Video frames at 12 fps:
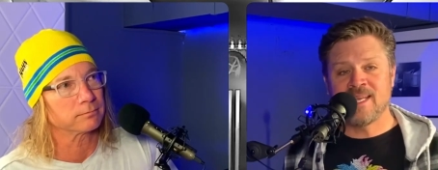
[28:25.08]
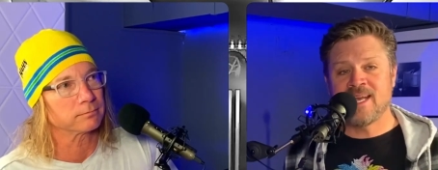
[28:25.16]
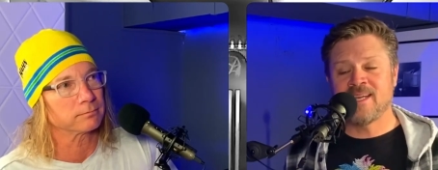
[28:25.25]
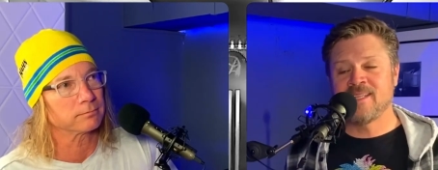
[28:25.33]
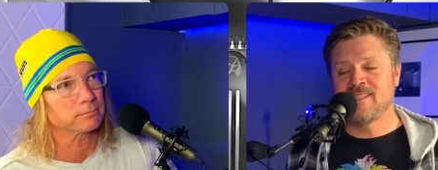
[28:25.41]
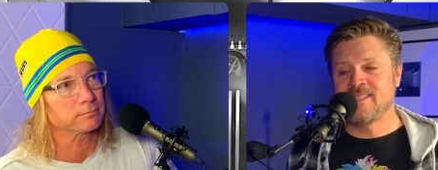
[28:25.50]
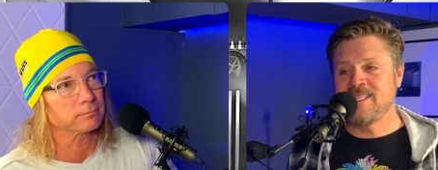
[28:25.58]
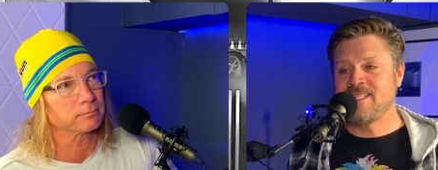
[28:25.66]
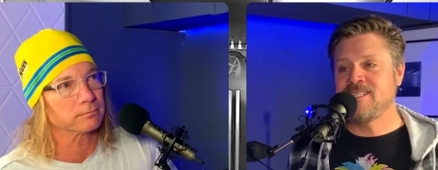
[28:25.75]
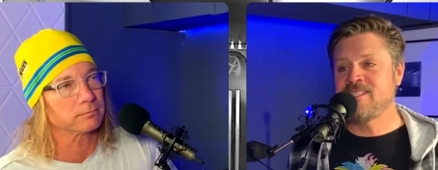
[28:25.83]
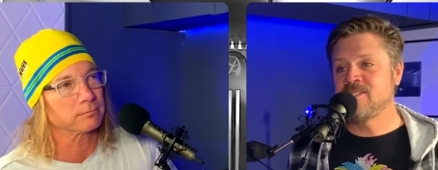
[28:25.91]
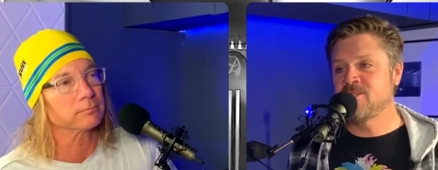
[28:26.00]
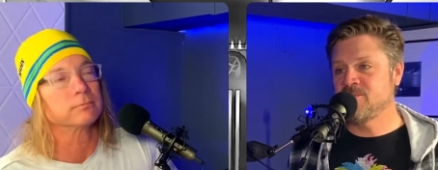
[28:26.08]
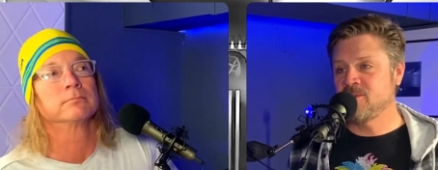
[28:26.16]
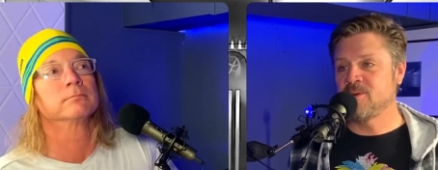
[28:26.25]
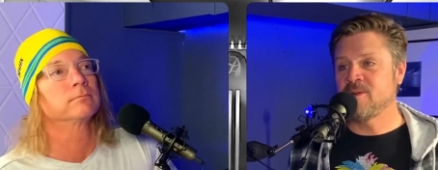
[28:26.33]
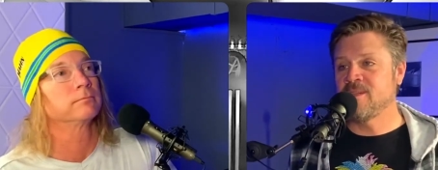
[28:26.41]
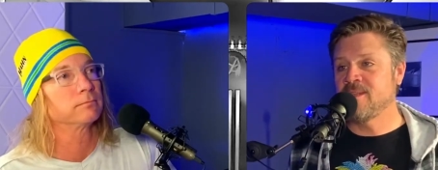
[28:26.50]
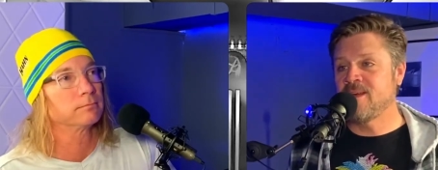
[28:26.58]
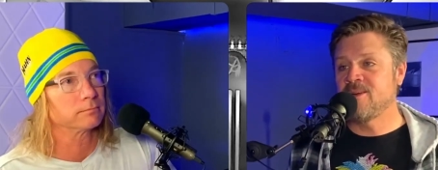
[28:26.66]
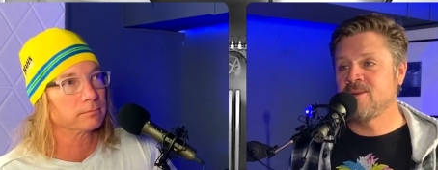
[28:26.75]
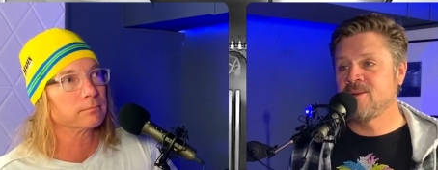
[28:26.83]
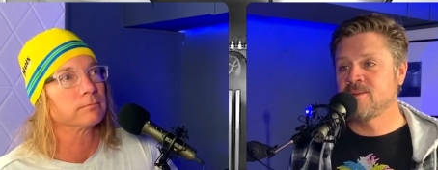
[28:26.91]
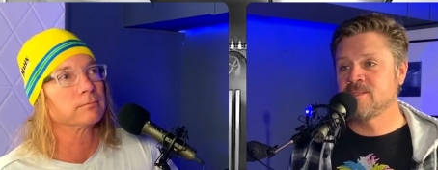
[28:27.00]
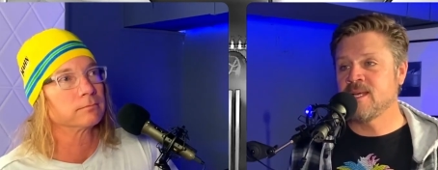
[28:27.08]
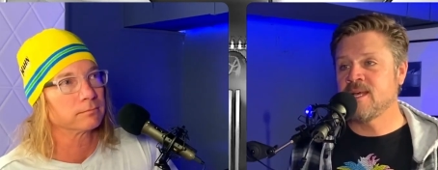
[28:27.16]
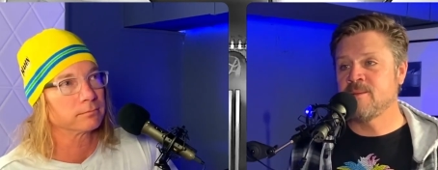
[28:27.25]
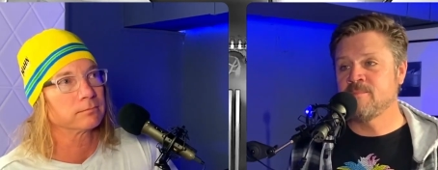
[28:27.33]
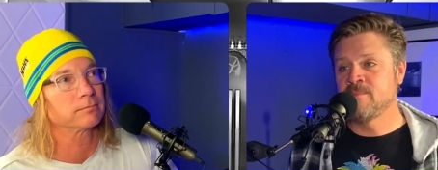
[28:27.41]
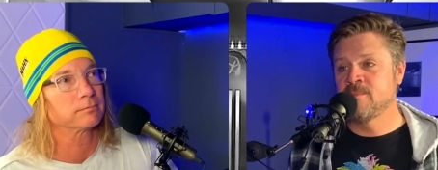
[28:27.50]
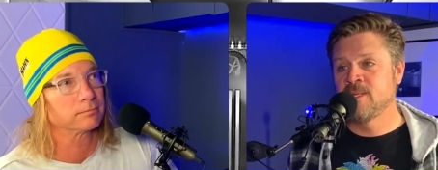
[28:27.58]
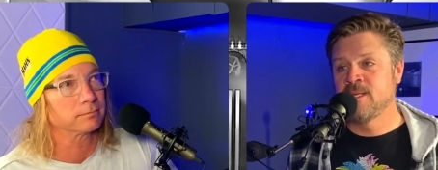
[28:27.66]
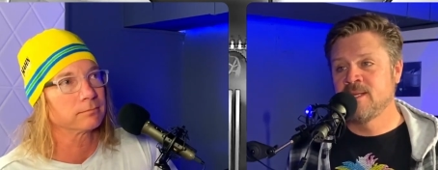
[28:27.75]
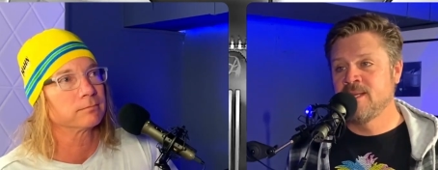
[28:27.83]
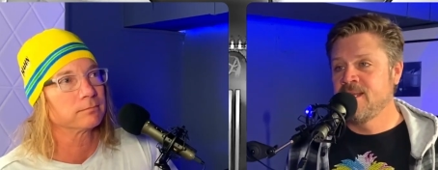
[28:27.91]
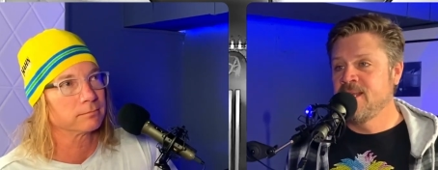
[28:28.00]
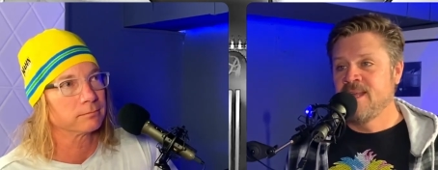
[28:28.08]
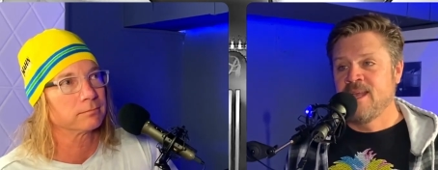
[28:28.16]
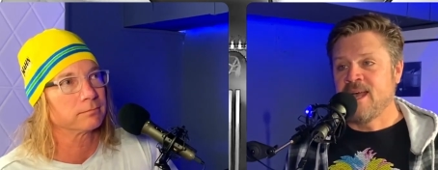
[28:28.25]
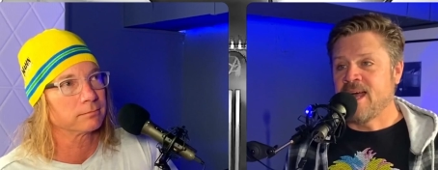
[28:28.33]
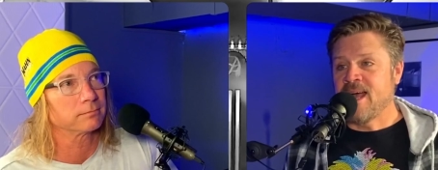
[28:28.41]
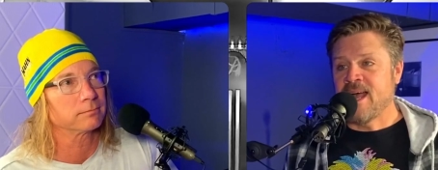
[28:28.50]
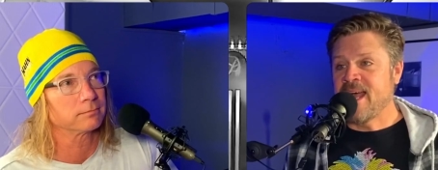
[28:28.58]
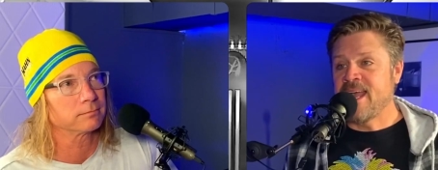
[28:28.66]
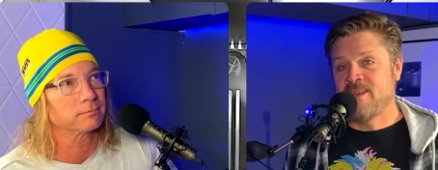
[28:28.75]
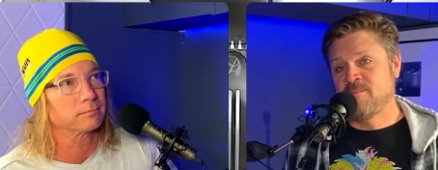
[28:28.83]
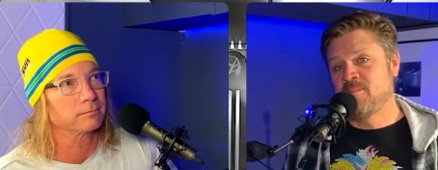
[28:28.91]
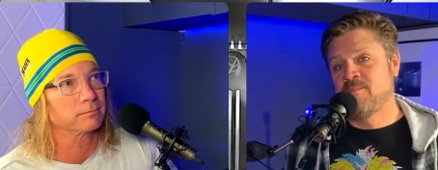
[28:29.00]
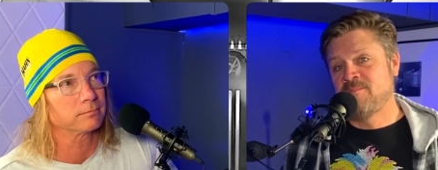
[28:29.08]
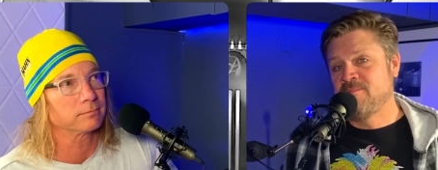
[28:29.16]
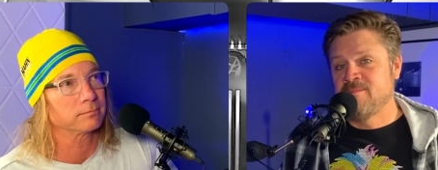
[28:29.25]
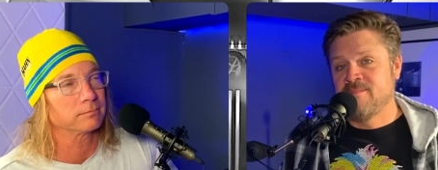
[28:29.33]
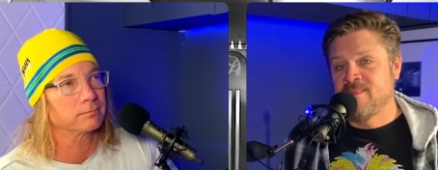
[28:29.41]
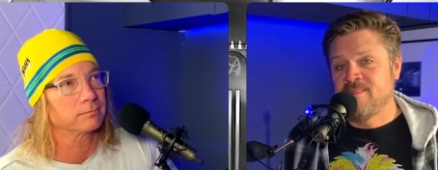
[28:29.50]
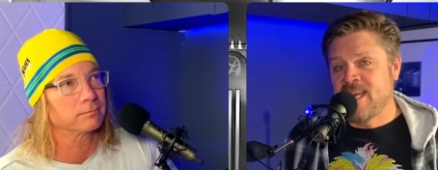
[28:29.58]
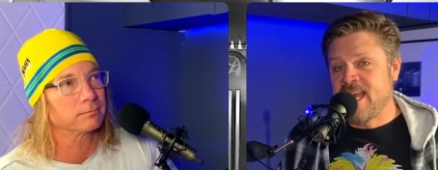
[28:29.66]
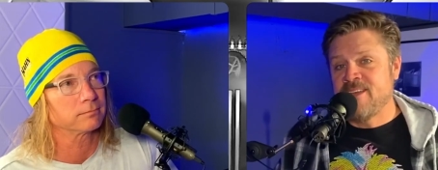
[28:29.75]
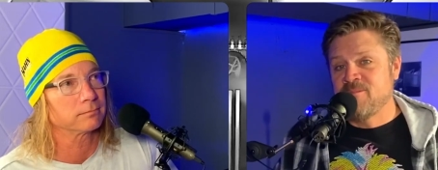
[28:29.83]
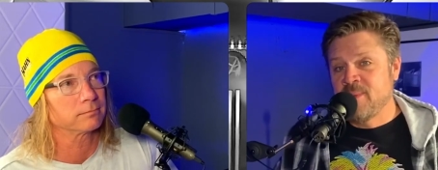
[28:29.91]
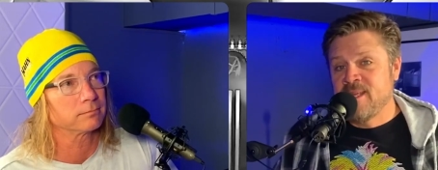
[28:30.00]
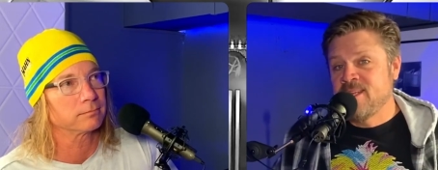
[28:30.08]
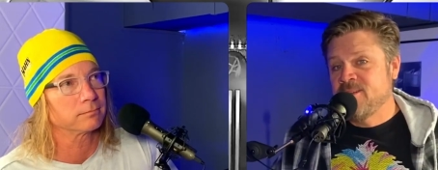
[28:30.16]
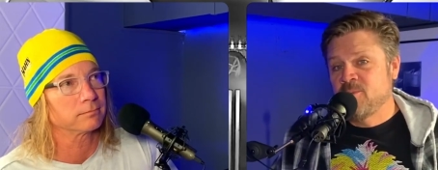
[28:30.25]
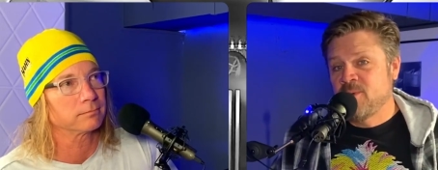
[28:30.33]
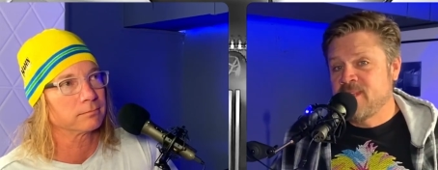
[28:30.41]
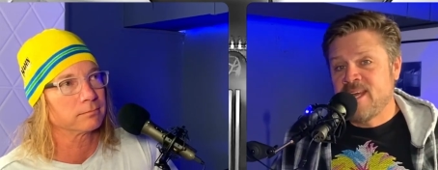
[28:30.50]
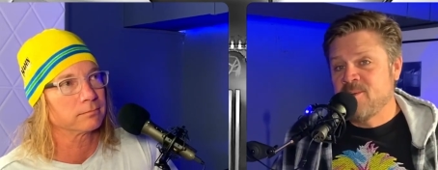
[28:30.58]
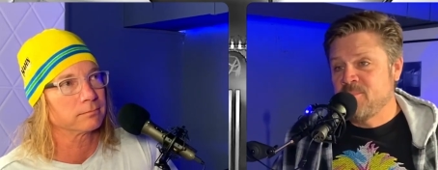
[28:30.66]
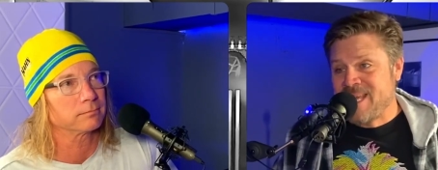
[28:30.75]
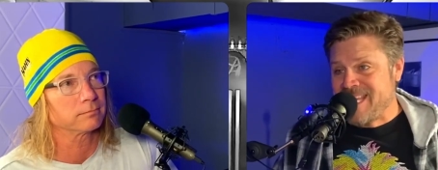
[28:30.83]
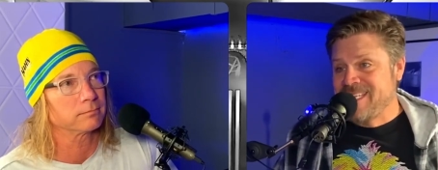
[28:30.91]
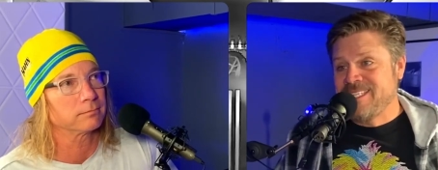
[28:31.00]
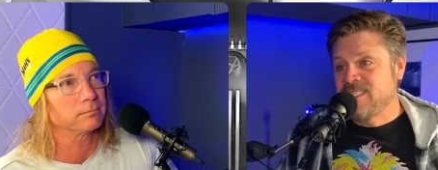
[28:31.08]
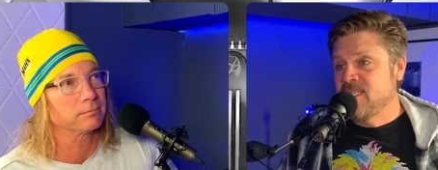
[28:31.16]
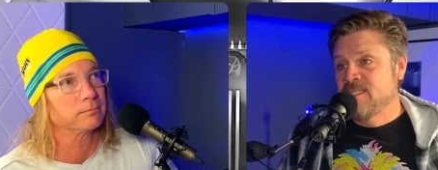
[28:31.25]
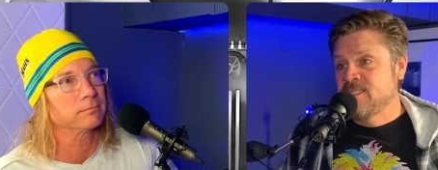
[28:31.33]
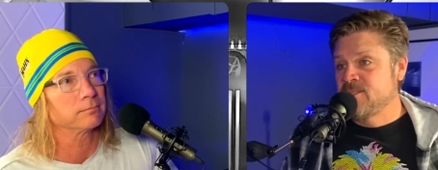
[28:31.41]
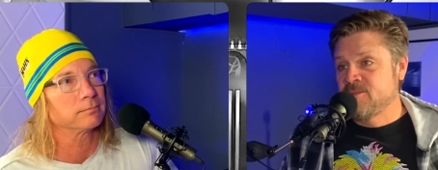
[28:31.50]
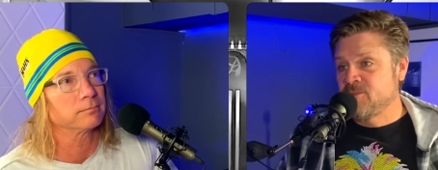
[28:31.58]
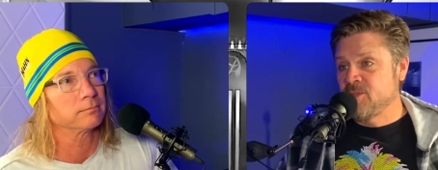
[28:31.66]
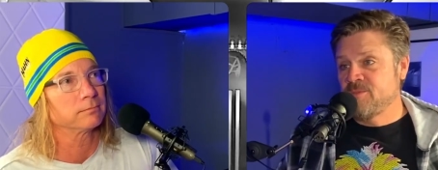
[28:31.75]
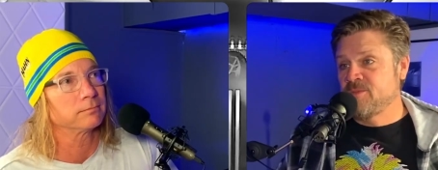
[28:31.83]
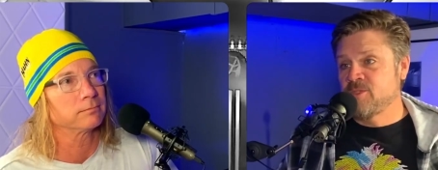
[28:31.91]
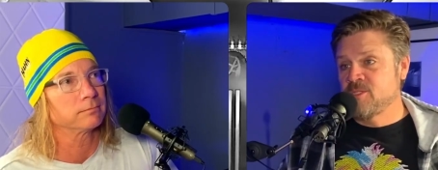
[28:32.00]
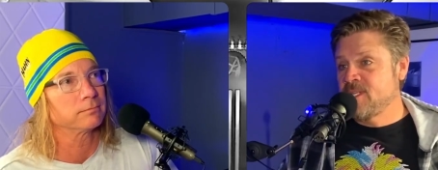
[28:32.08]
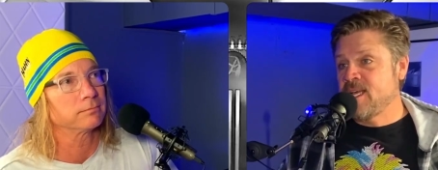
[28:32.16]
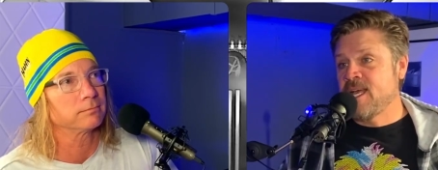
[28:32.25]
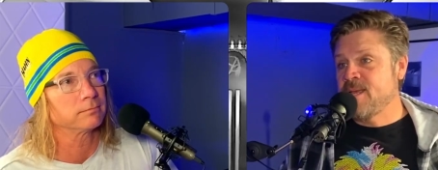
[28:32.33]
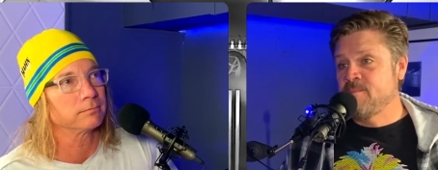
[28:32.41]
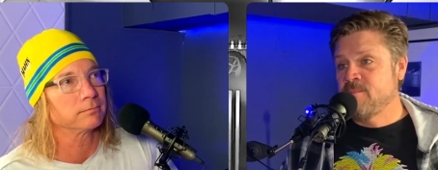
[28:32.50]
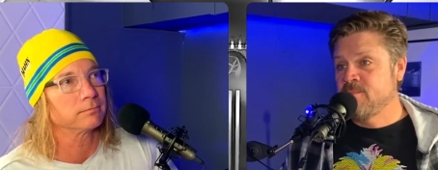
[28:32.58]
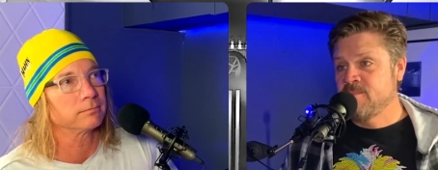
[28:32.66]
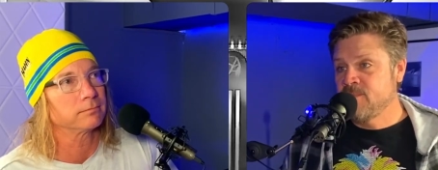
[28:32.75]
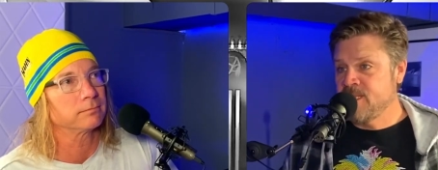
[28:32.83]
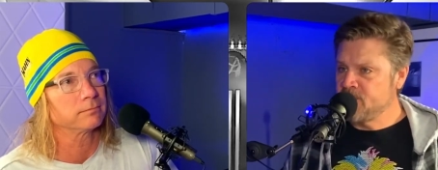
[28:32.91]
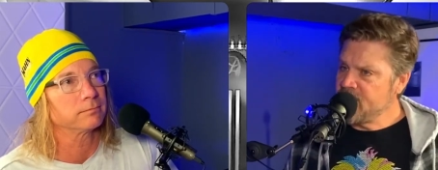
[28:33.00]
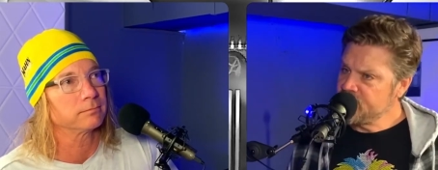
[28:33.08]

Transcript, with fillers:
Speaker 1: out at the knees for a long time. I have I have been without pain for the first time in my